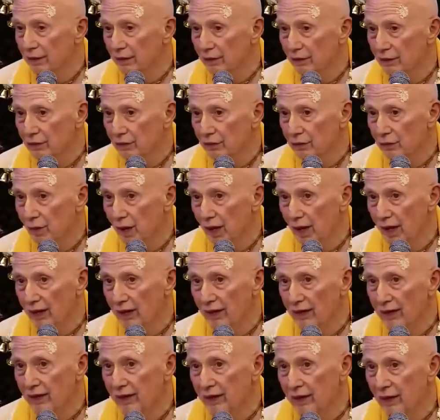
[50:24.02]
those
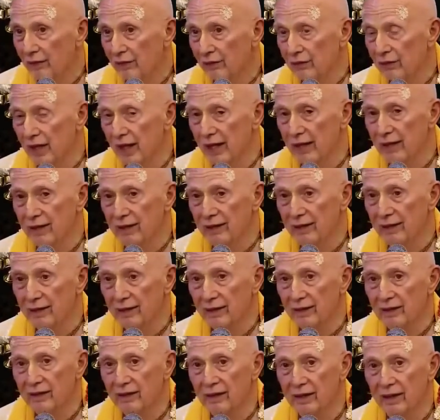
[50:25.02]
quali those
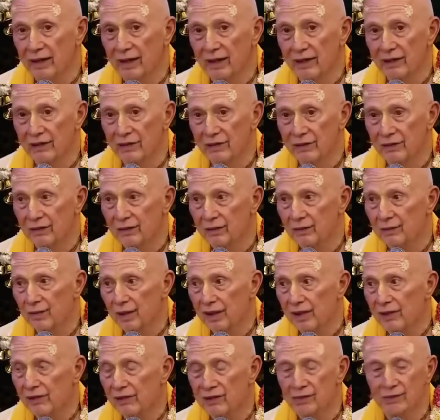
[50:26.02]
anything less
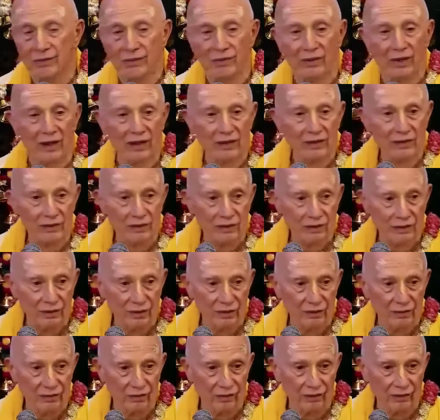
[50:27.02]
makes the process
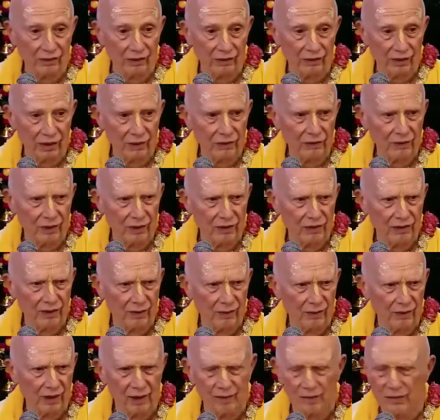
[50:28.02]
difficult. That's why
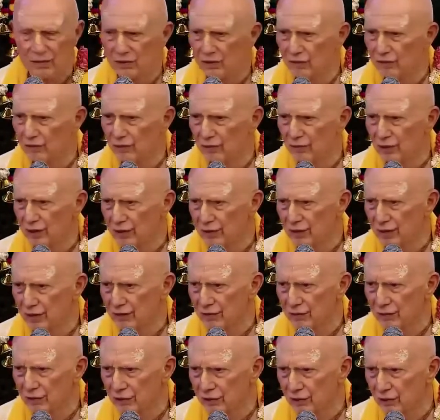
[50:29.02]
sometimes devotees
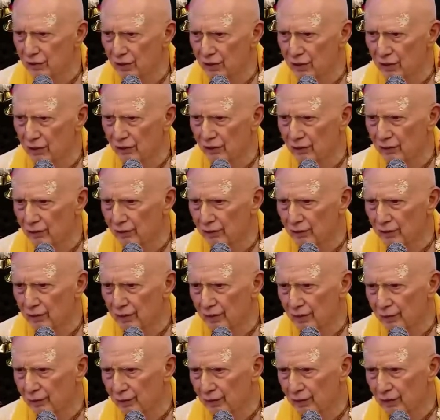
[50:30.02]
have struggle
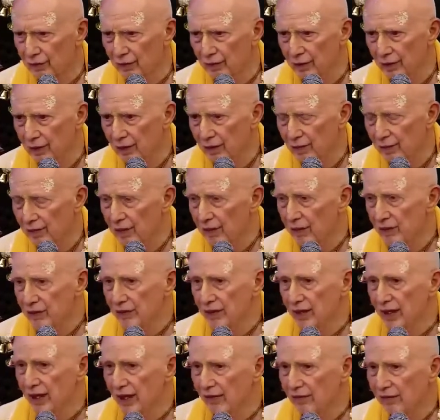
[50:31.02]
when, with,
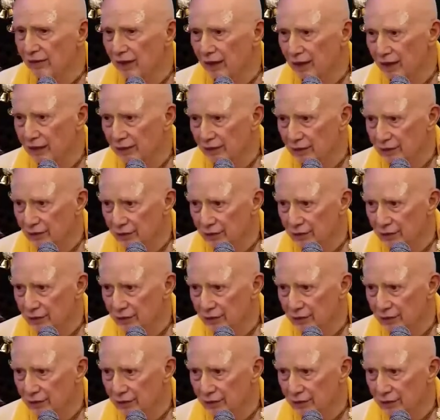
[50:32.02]
because they haven't